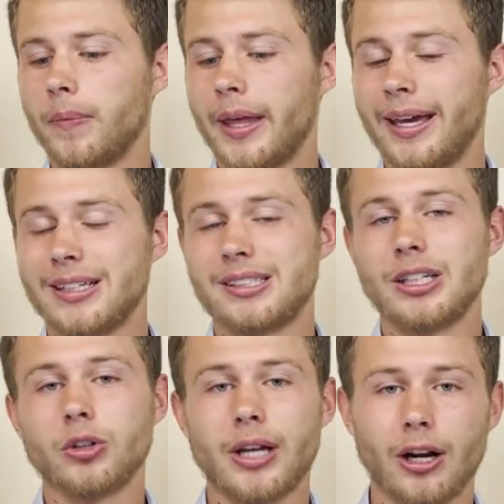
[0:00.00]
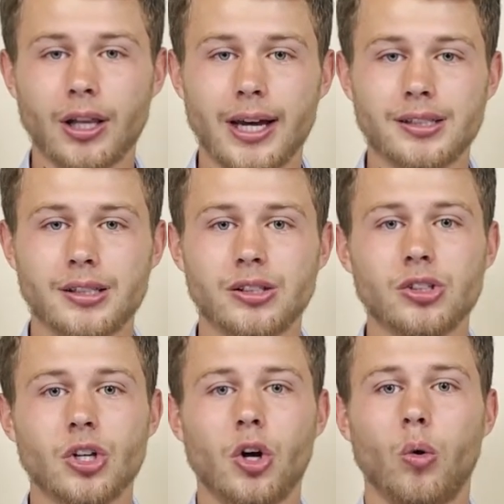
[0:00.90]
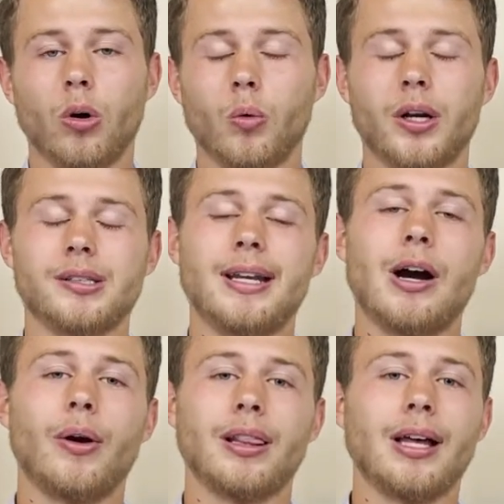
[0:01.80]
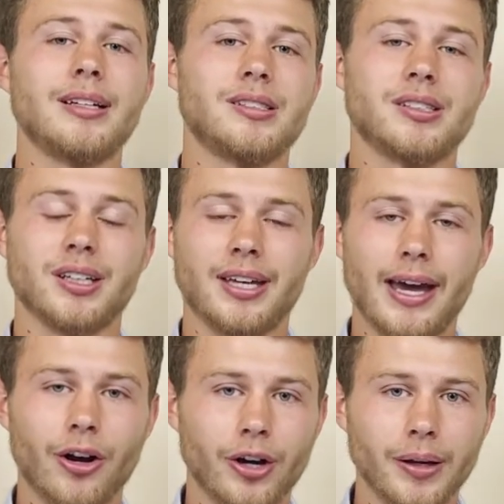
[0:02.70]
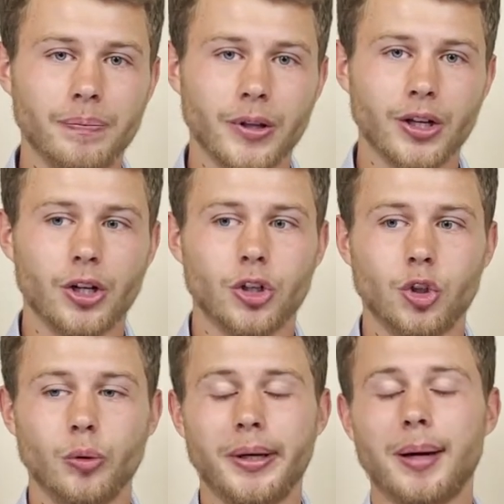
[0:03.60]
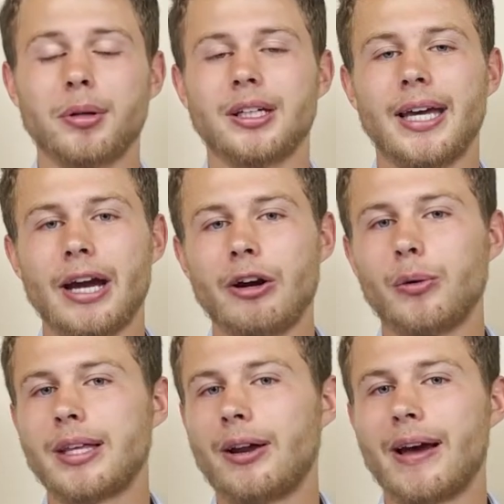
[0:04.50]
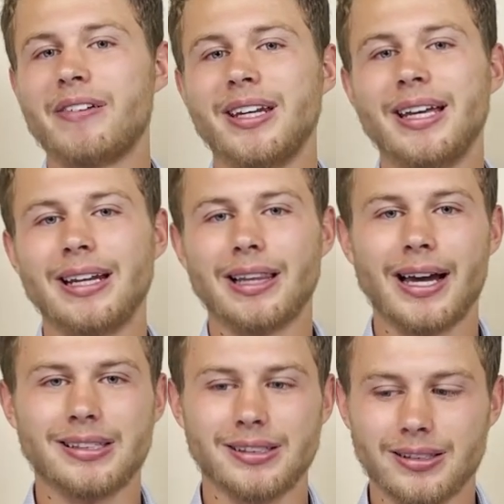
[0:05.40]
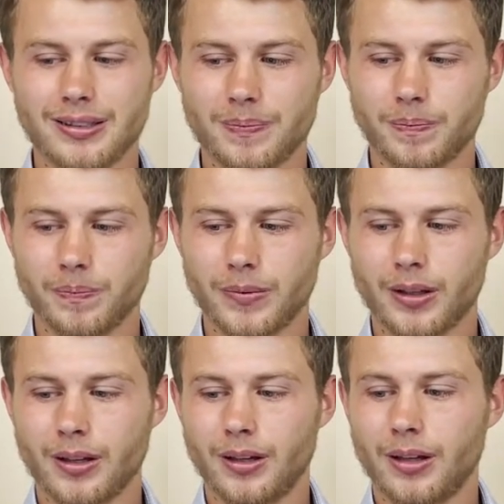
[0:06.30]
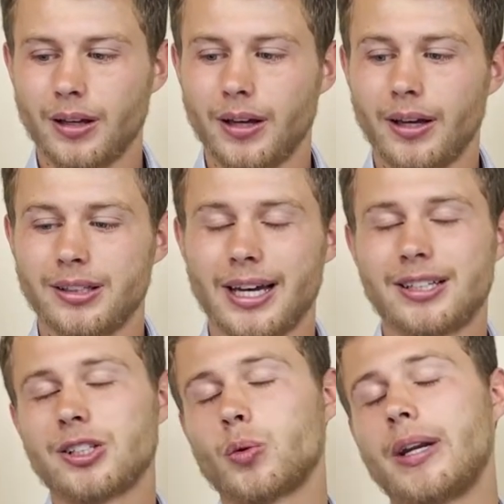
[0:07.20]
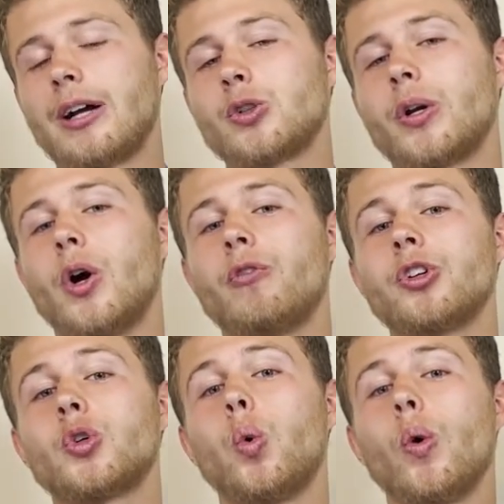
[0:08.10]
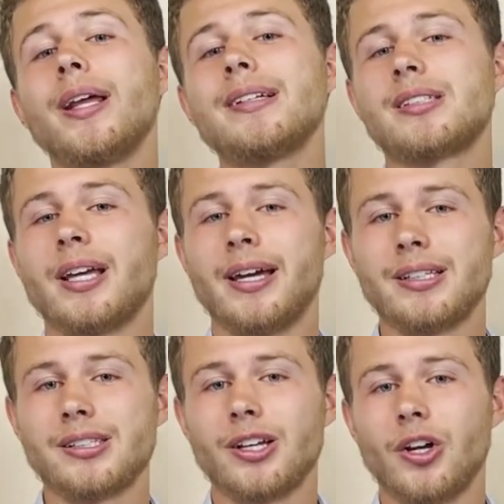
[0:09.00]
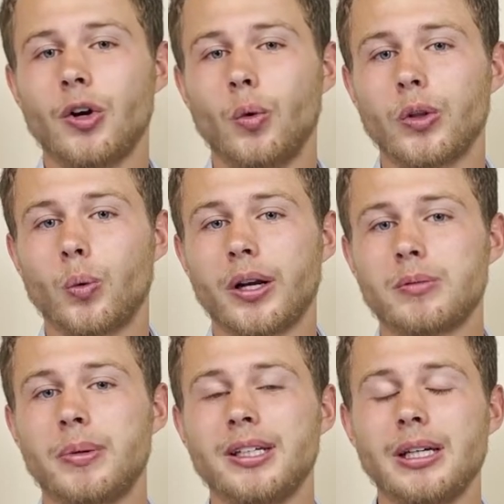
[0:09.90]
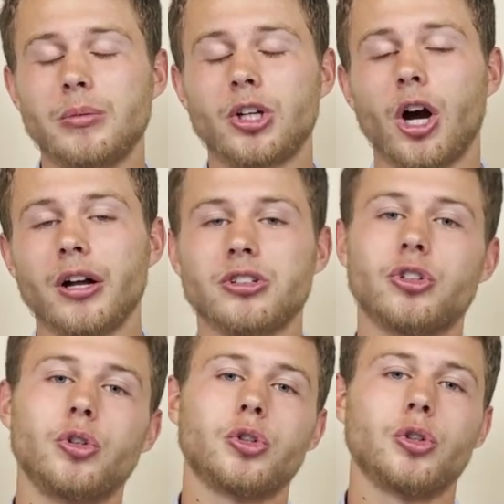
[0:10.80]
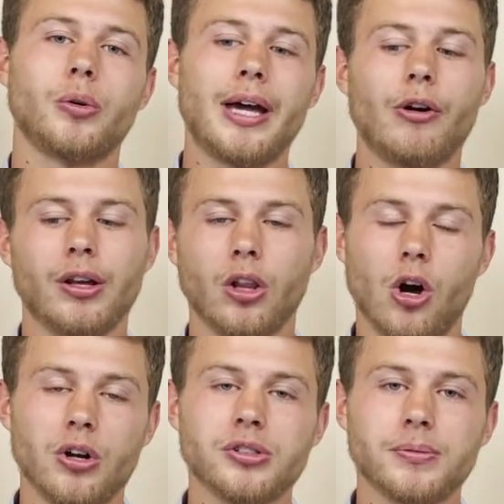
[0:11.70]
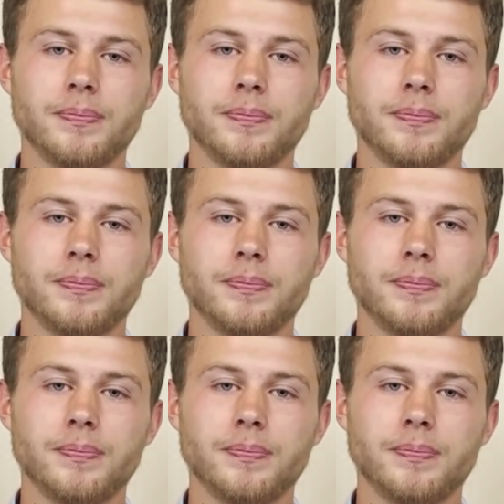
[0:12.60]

concealed carry license or what is now a license to carry. You'll be able to carry without having any license. Texas will now join over 20 states with what has been deemed constitutional carry laws.